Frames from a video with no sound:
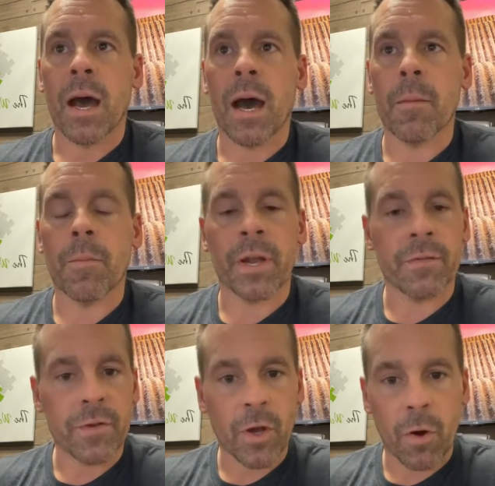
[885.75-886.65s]
But
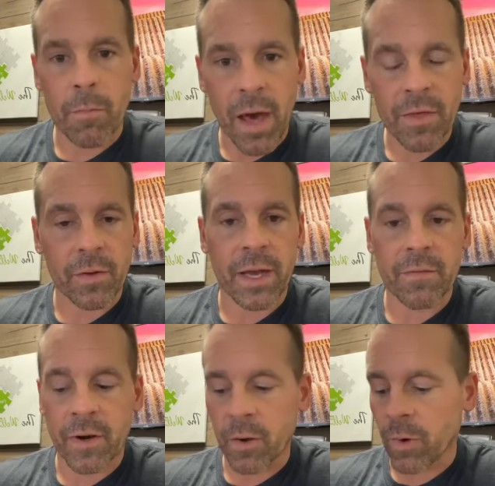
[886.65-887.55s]
if you don't
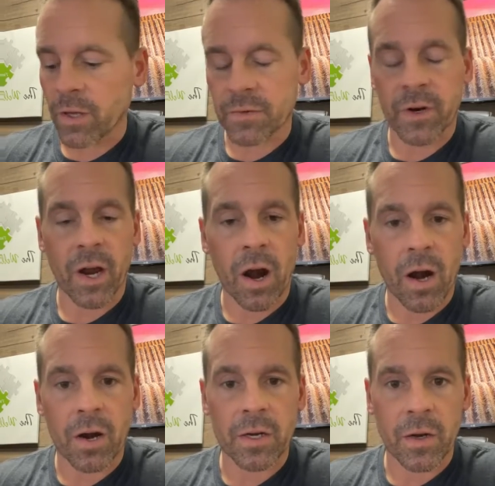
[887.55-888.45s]
methylate very well, it's very
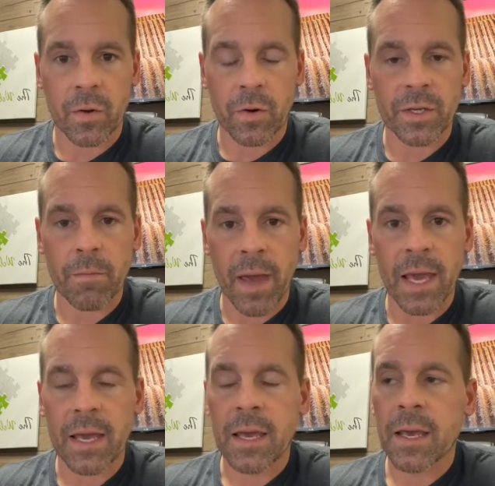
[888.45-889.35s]
hard in order to
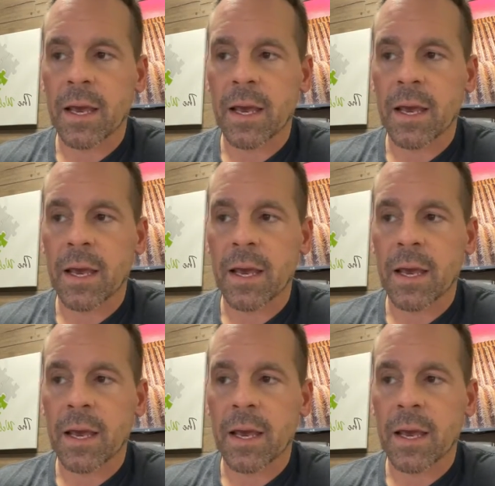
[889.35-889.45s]
make